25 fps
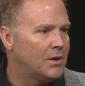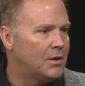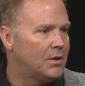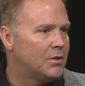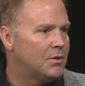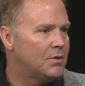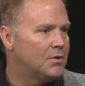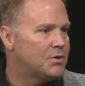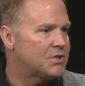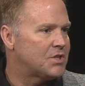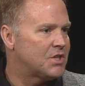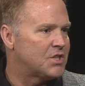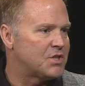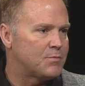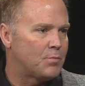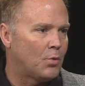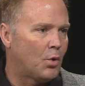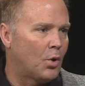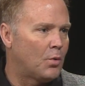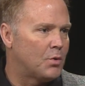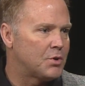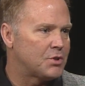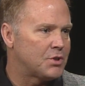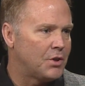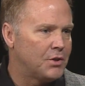Louis, the
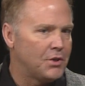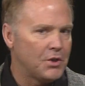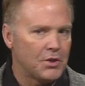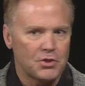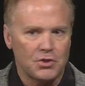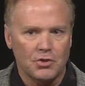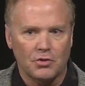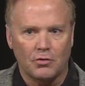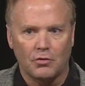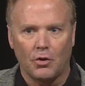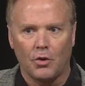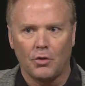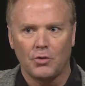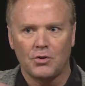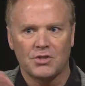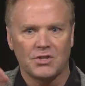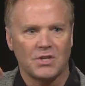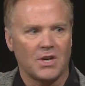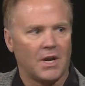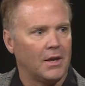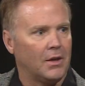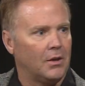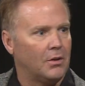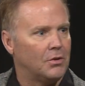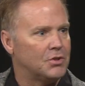sport was on this growth
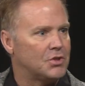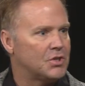cycle,